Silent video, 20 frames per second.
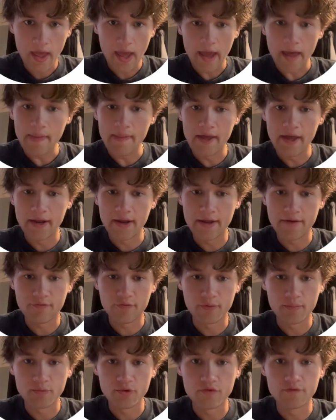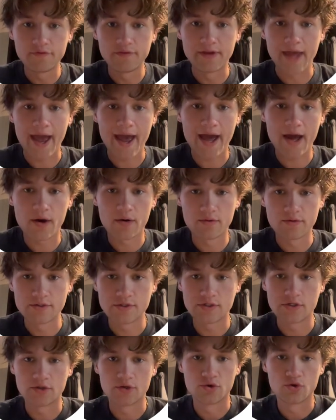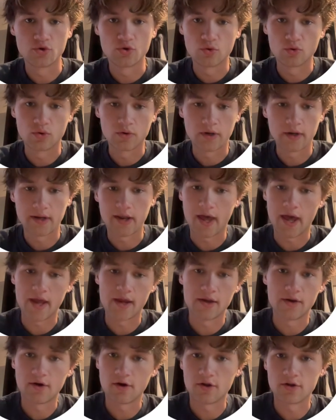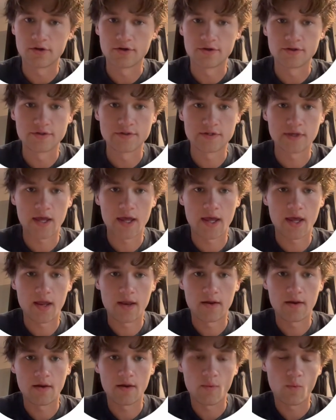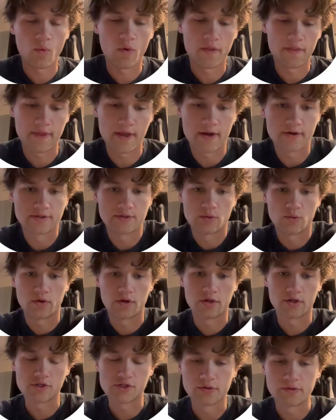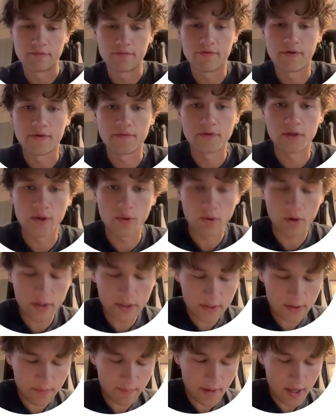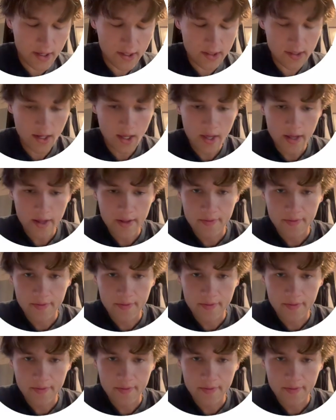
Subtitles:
And then if we move down to $9 and 1,150 quantity demanded,